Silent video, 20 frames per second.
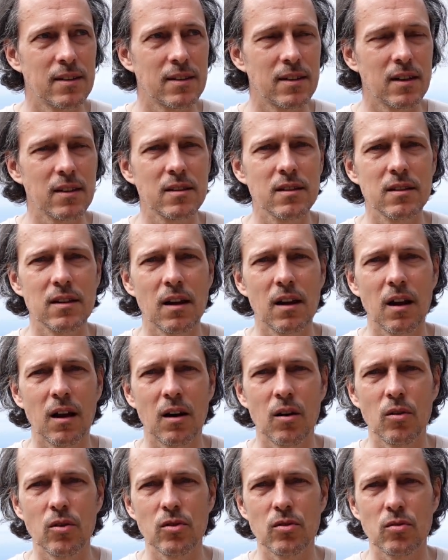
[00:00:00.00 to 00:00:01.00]
doesn't
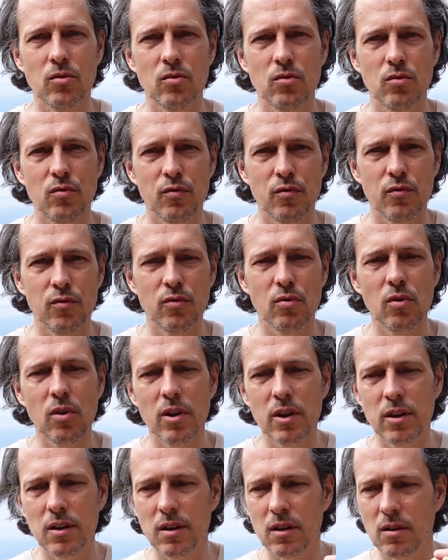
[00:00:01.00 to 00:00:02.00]
allow you to
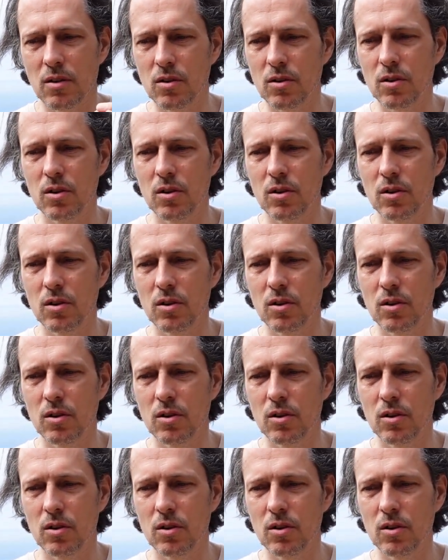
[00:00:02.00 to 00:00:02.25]
fully